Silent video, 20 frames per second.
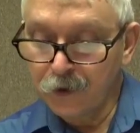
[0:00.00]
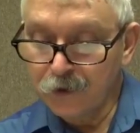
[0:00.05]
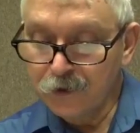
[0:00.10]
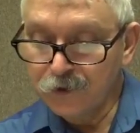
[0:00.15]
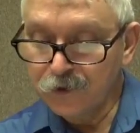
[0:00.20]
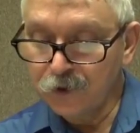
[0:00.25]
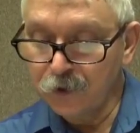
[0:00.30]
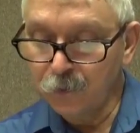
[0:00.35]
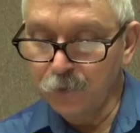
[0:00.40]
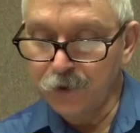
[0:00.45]

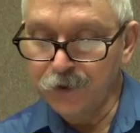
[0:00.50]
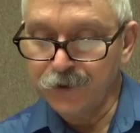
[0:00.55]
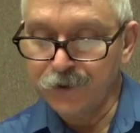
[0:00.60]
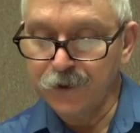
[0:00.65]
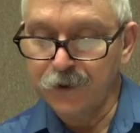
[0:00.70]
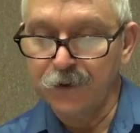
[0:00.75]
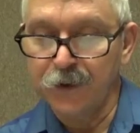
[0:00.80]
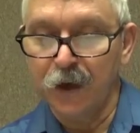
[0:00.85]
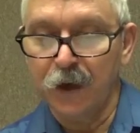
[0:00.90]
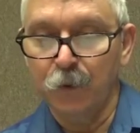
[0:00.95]
So we
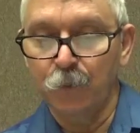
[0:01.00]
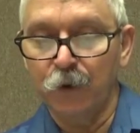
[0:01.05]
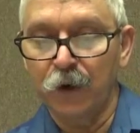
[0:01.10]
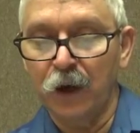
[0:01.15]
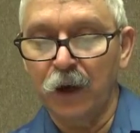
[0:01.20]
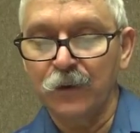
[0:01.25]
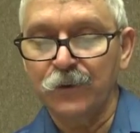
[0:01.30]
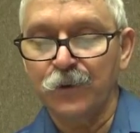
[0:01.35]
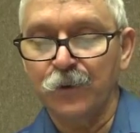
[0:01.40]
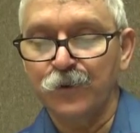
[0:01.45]
see that. And we
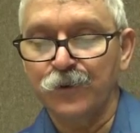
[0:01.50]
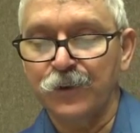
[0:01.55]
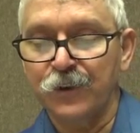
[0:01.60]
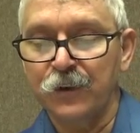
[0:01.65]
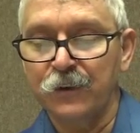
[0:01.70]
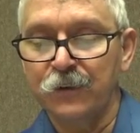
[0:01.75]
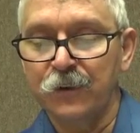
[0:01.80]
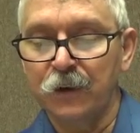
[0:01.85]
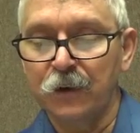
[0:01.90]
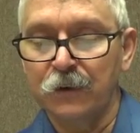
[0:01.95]
also
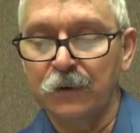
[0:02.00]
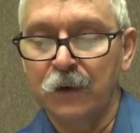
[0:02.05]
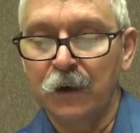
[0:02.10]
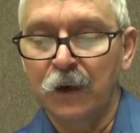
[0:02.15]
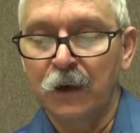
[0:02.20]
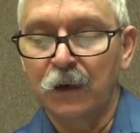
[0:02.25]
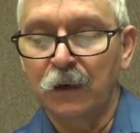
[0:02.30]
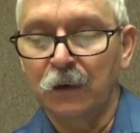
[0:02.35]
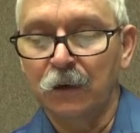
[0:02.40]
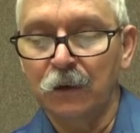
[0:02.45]
see that
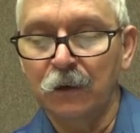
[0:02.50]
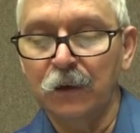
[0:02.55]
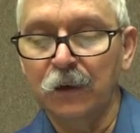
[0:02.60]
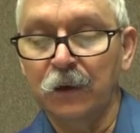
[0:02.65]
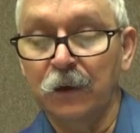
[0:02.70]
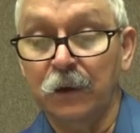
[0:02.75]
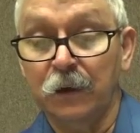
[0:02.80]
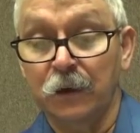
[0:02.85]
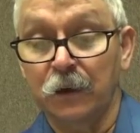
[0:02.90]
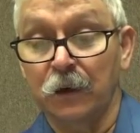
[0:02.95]

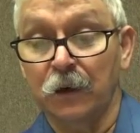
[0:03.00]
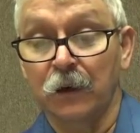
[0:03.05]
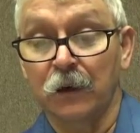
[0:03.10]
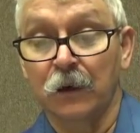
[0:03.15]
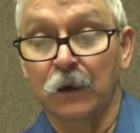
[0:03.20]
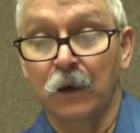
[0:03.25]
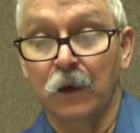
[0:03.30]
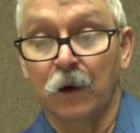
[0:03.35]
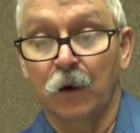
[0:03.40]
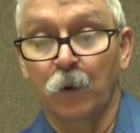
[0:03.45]
Lydia
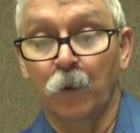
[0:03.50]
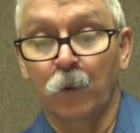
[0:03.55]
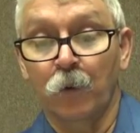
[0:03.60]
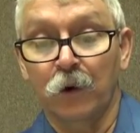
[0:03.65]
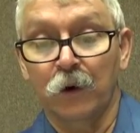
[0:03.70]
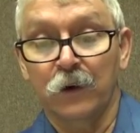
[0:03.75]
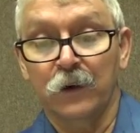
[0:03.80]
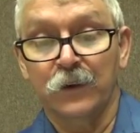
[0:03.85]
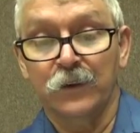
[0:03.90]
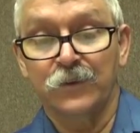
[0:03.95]

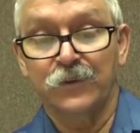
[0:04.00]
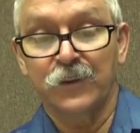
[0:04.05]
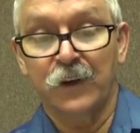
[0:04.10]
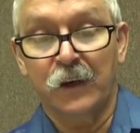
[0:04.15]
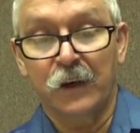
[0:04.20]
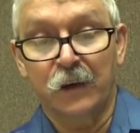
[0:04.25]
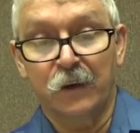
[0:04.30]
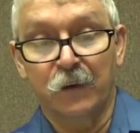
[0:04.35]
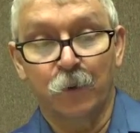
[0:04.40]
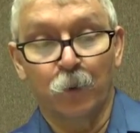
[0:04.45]
was
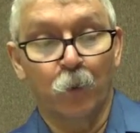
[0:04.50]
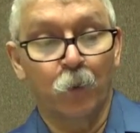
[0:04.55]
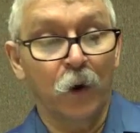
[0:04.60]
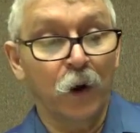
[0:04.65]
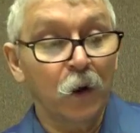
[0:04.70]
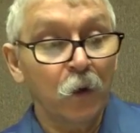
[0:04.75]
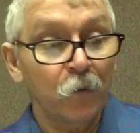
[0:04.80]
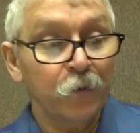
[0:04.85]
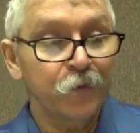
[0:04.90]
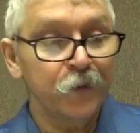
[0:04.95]
a
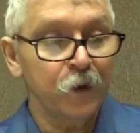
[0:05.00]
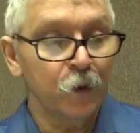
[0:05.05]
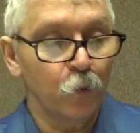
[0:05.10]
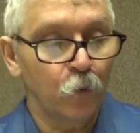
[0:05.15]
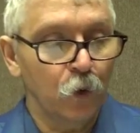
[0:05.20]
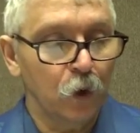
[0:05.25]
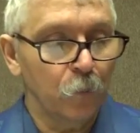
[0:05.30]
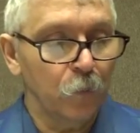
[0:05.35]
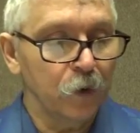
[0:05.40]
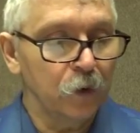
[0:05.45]
wealthy
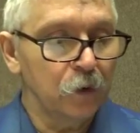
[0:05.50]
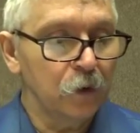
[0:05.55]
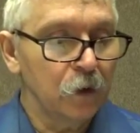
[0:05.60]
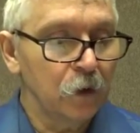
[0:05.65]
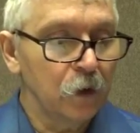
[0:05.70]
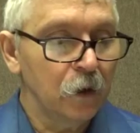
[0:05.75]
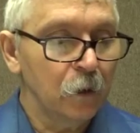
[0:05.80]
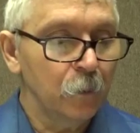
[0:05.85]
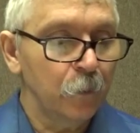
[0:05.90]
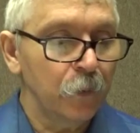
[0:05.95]
woman
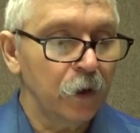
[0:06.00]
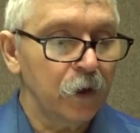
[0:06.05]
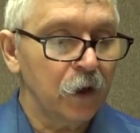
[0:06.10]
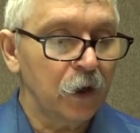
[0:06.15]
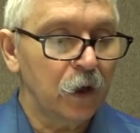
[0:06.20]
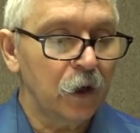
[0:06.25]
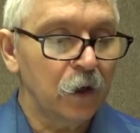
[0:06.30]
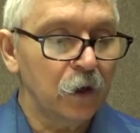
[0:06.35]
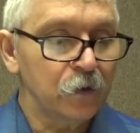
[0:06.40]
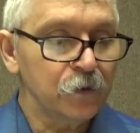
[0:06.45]

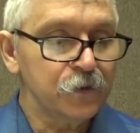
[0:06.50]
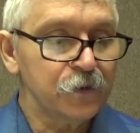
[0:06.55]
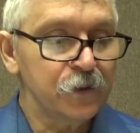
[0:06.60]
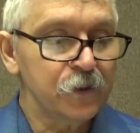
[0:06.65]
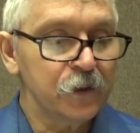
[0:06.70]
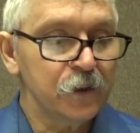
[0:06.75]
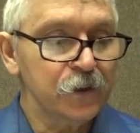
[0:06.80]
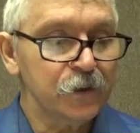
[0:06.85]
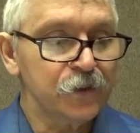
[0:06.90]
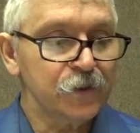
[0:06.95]
because
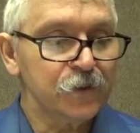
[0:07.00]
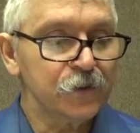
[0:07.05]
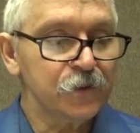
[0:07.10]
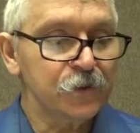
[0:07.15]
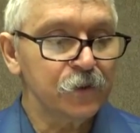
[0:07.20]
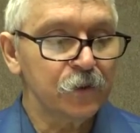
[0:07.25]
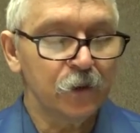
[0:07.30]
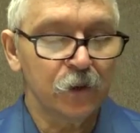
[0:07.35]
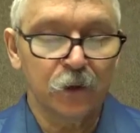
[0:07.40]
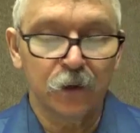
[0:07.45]

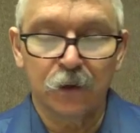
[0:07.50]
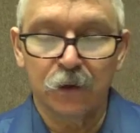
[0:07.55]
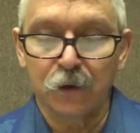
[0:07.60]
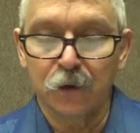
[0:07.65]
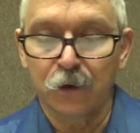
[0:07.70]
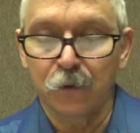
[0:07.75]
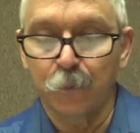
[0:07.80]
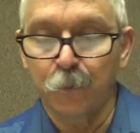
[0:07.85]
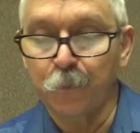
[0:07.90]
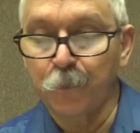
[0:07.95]
this
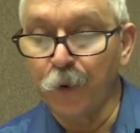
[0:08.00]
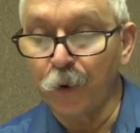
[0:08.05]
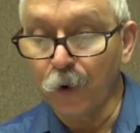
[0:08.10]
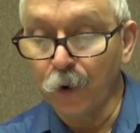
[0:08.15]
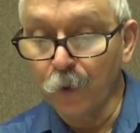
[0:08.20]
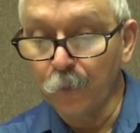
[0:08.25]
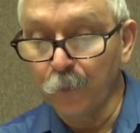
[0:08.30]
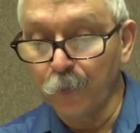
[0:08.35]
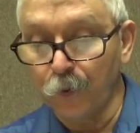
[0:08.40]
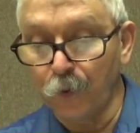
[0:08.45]
uh,
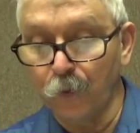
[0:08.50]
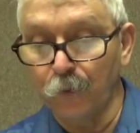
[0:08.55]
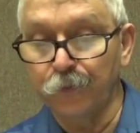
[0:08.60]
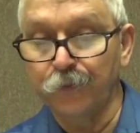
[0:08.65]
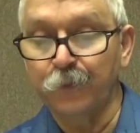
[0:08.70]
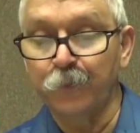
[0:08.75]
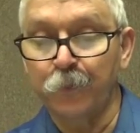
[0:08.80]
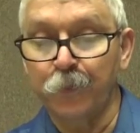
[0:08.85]
purple,